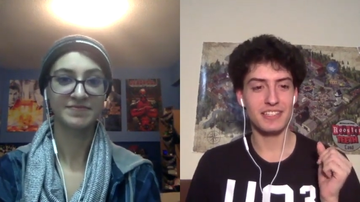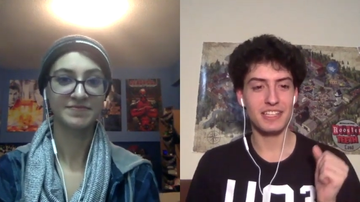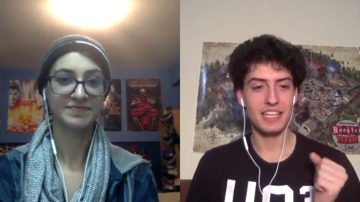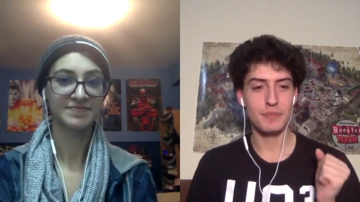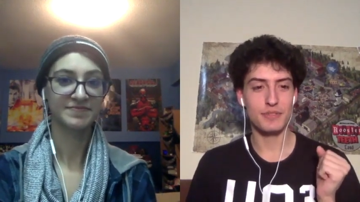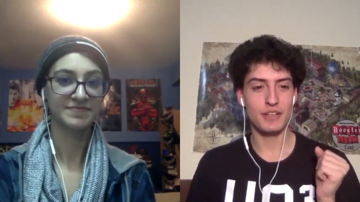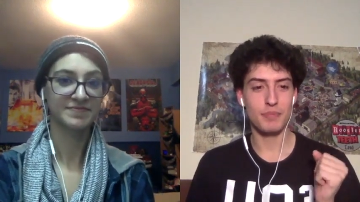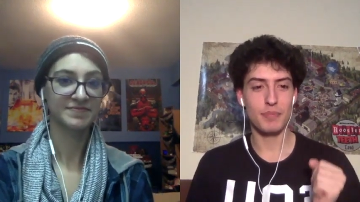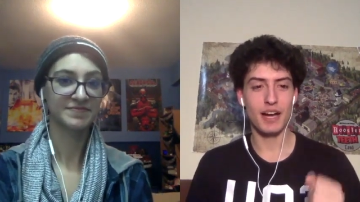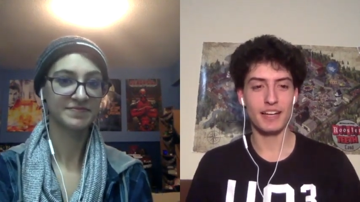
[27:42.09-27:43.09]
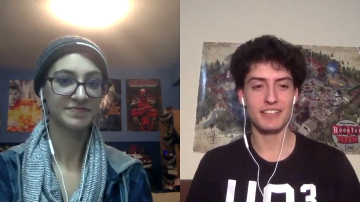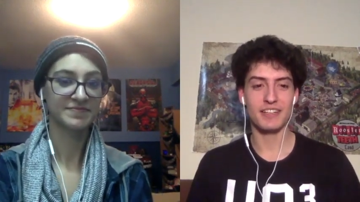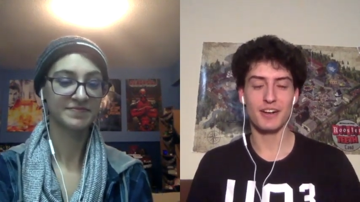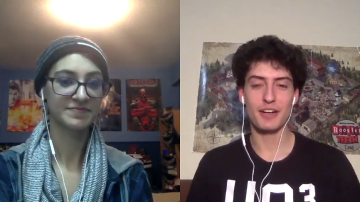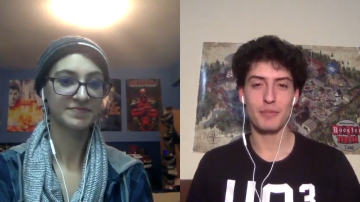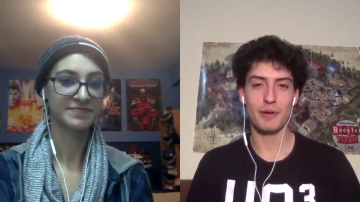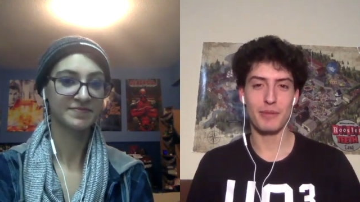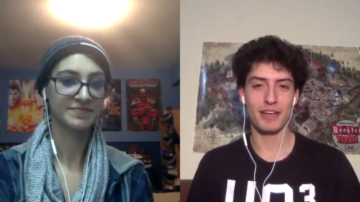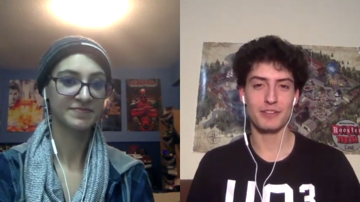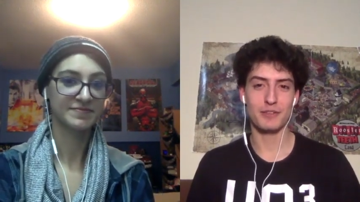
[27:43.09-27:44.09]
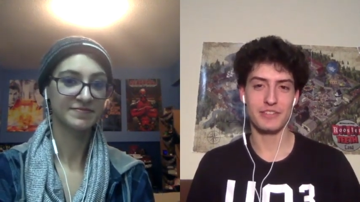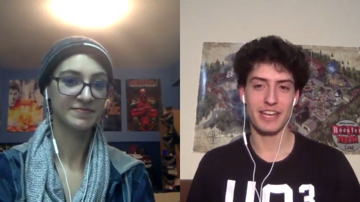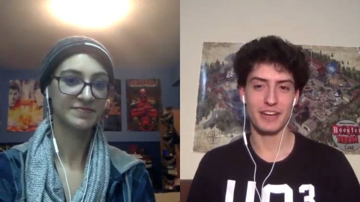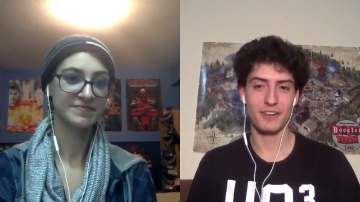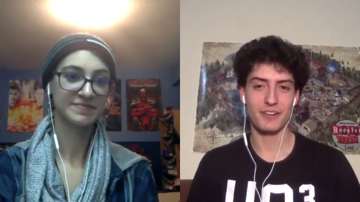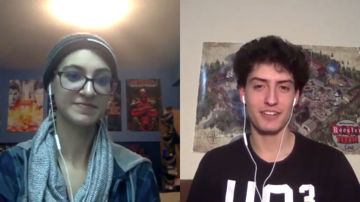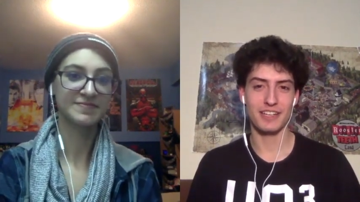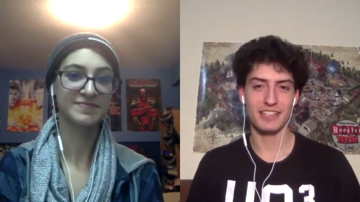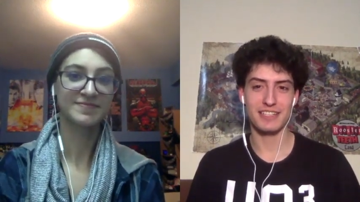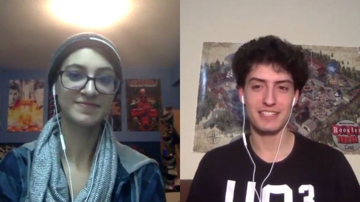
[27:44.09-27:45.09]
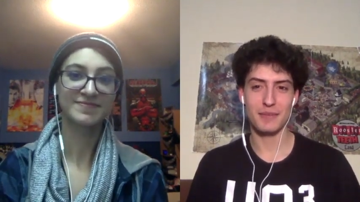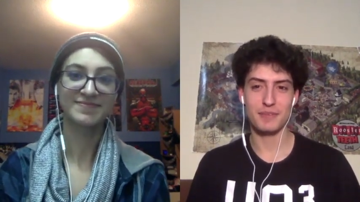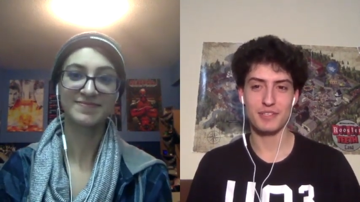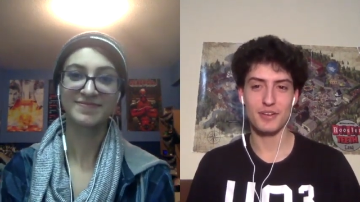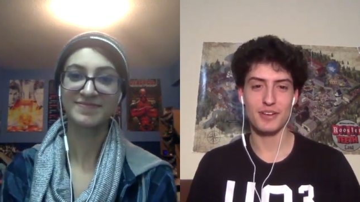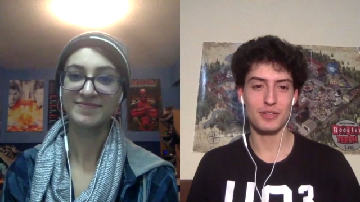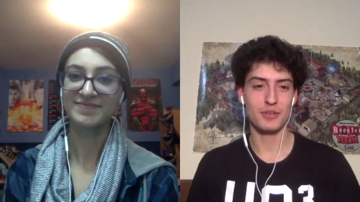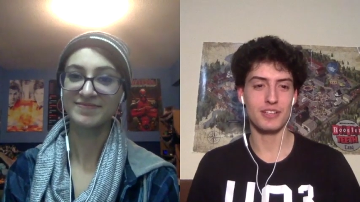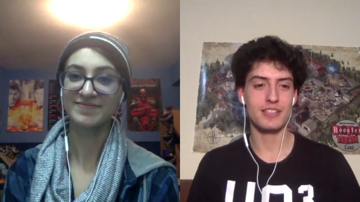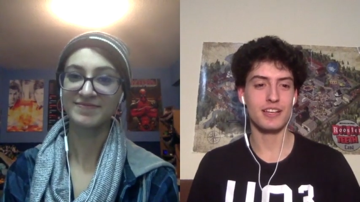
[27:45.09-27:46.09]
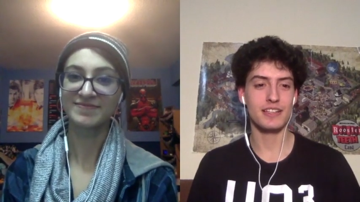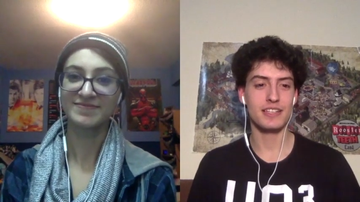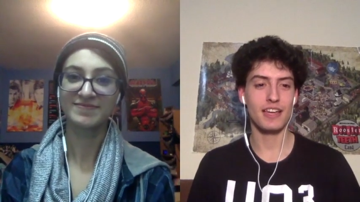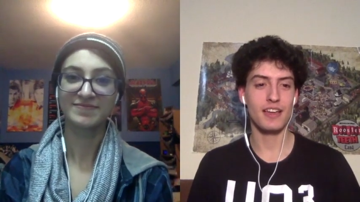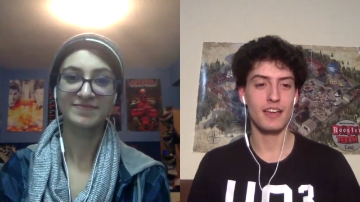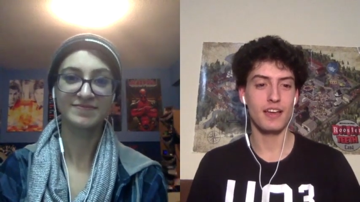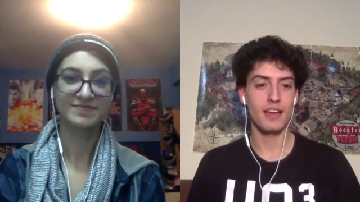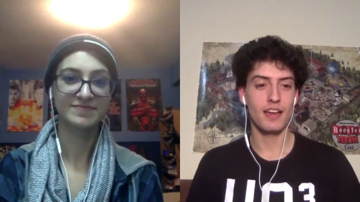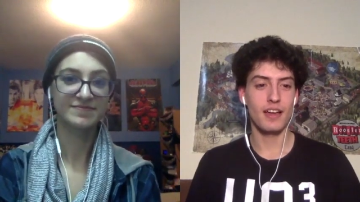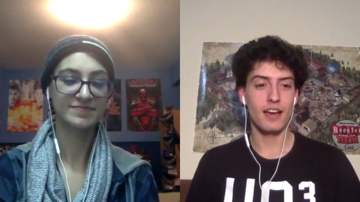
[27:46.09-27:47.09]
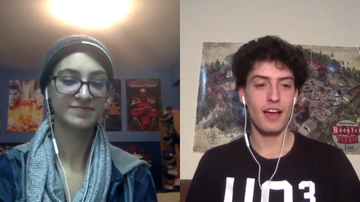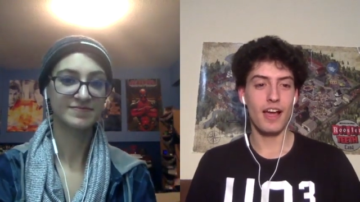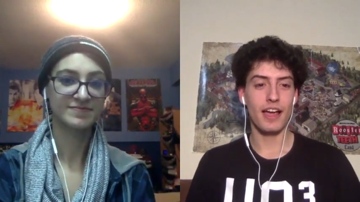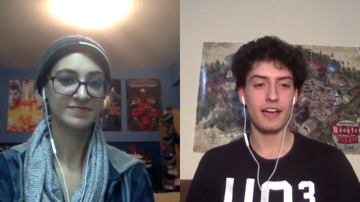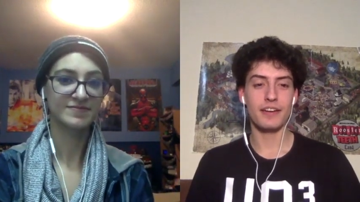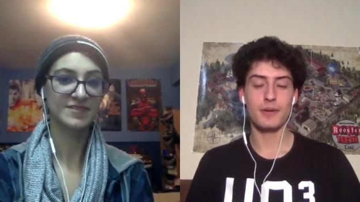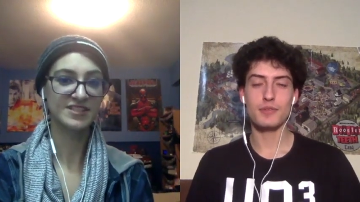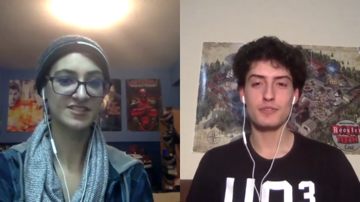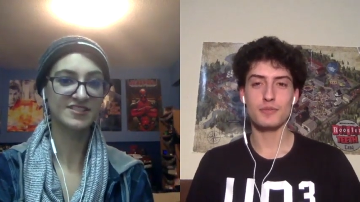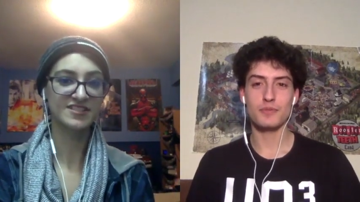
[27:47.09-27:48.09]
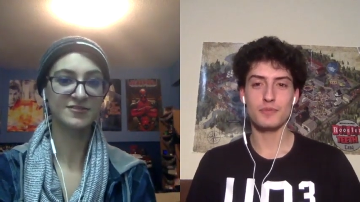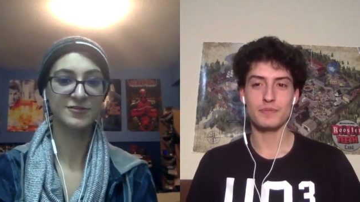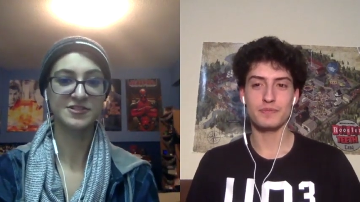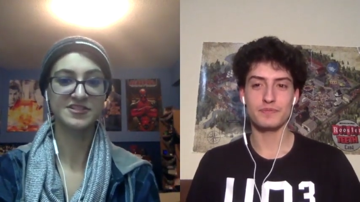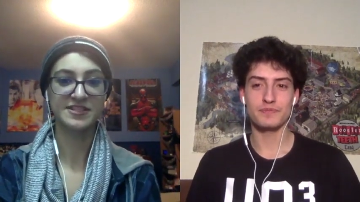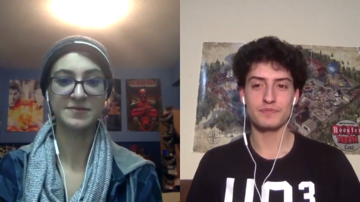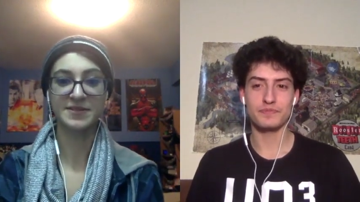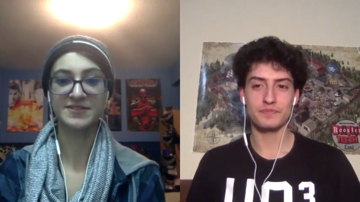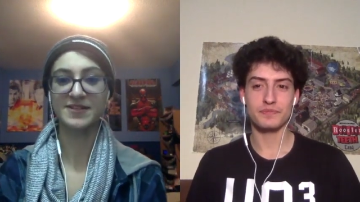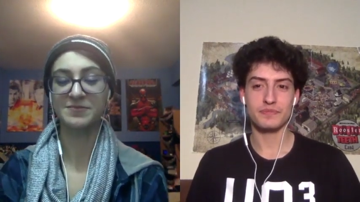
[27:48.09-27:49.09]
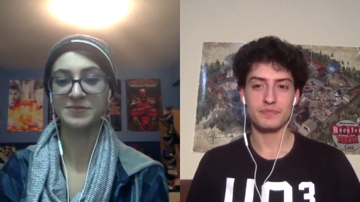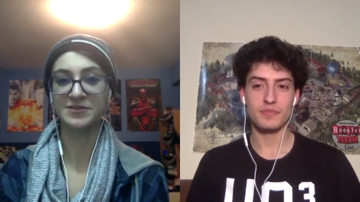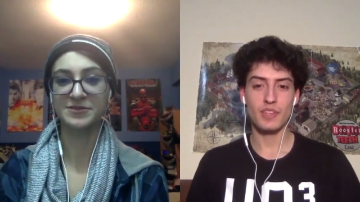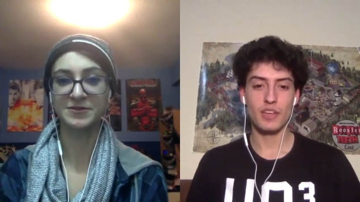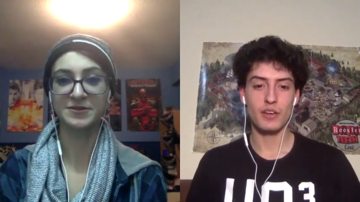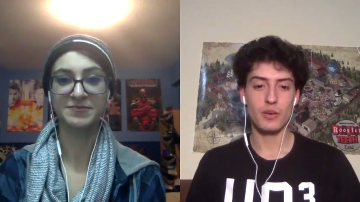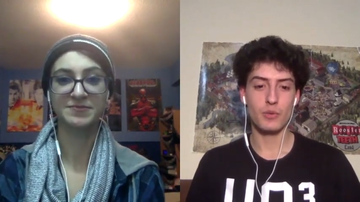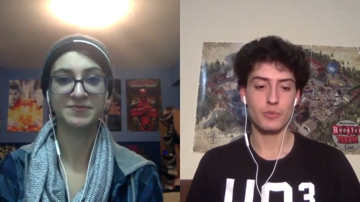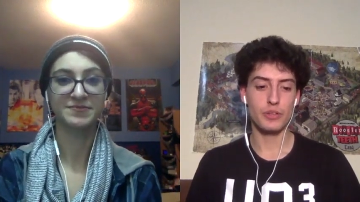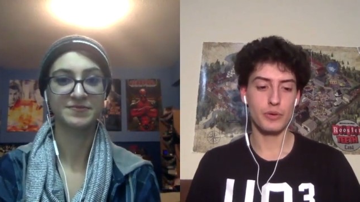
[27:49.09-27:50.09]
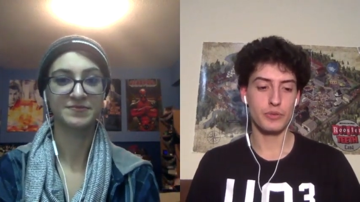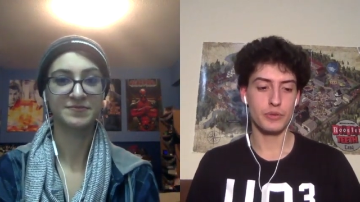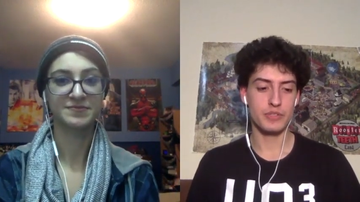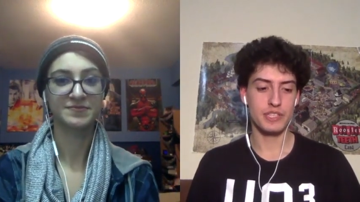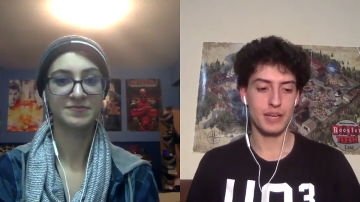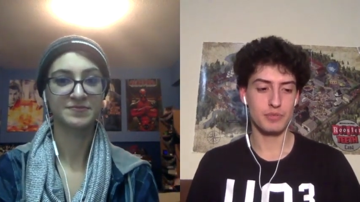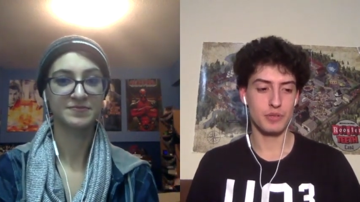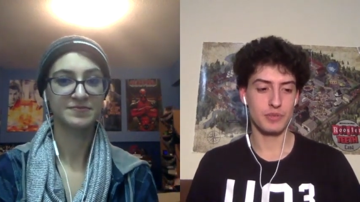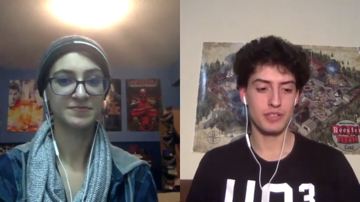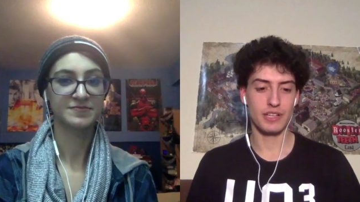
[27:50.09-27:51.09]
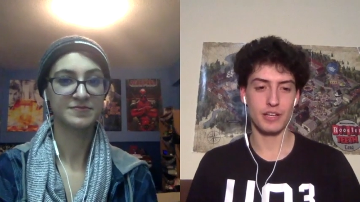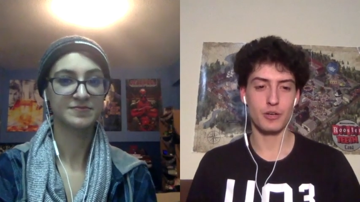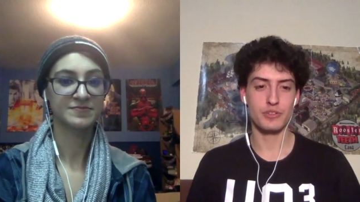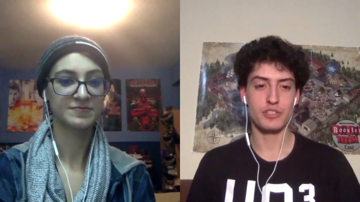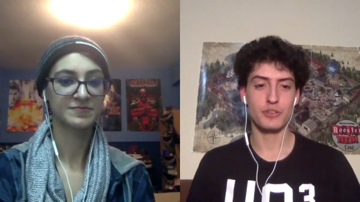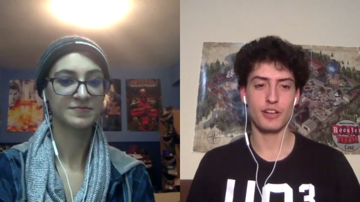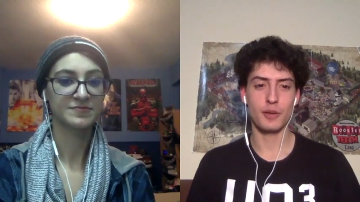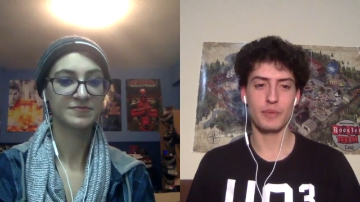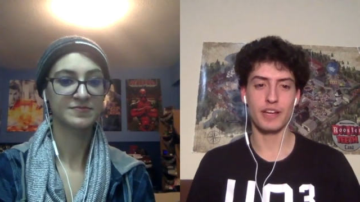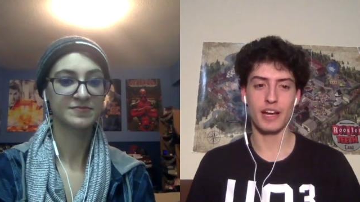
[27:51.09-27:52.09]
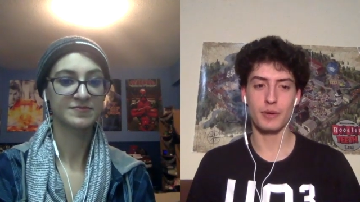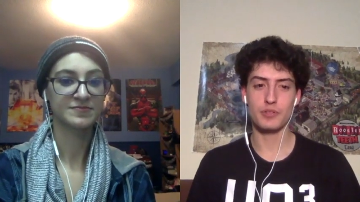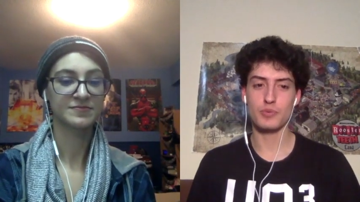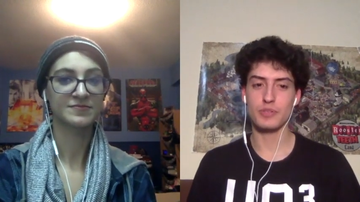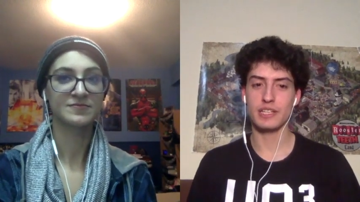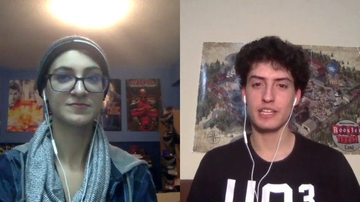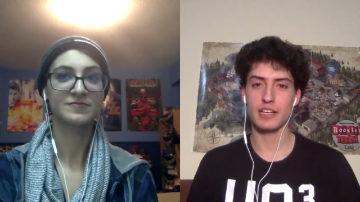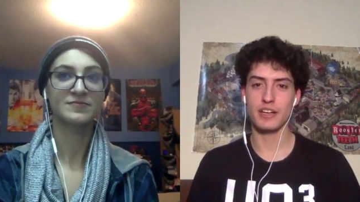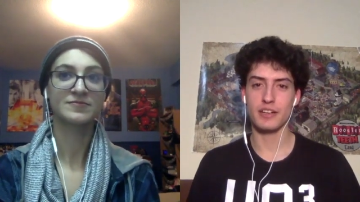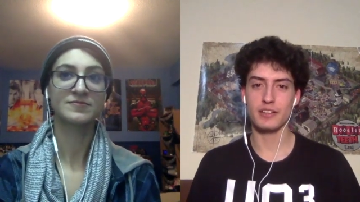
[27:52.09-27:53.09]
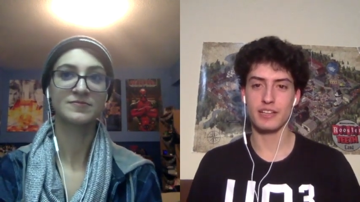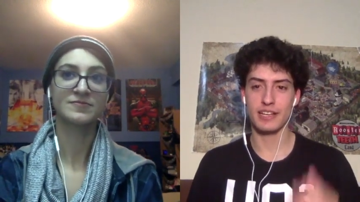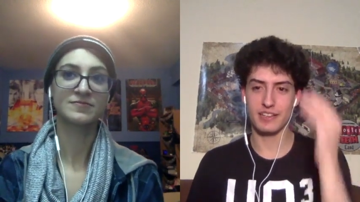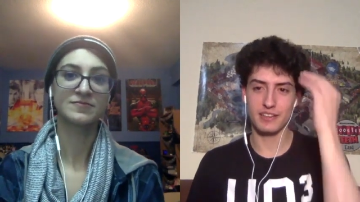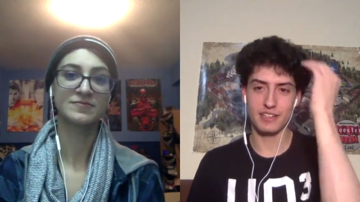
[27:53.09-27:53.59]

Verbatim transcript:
Speaker 1: keeps on piling on about Matthew's hair in this episode and criticizing it. And
Speaker 2: I was, this isn't the first time that's happened to him.
Speaker 1: No, there was the episode where they're like, oh, it's so long. But I was really, like,